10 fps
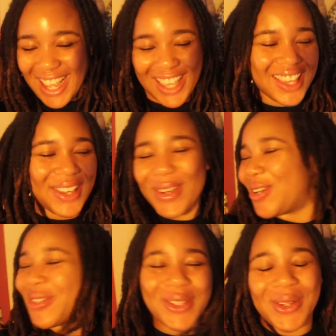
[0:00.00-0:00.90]

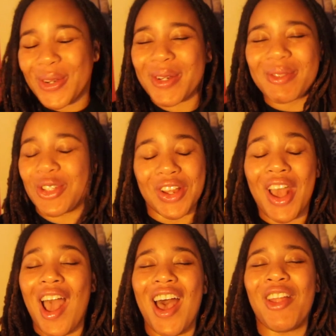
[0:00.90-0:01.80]
YouTube
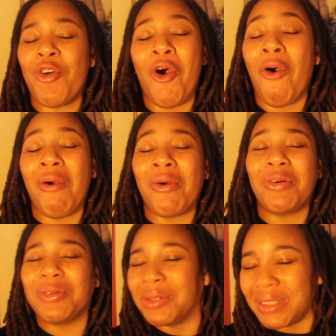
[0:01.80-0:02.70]

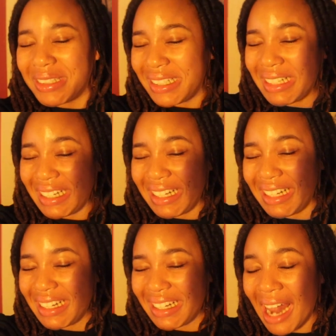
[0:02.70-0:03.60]

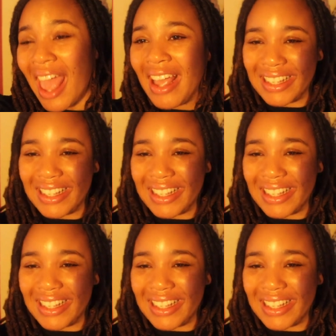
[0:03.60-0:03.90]
channel.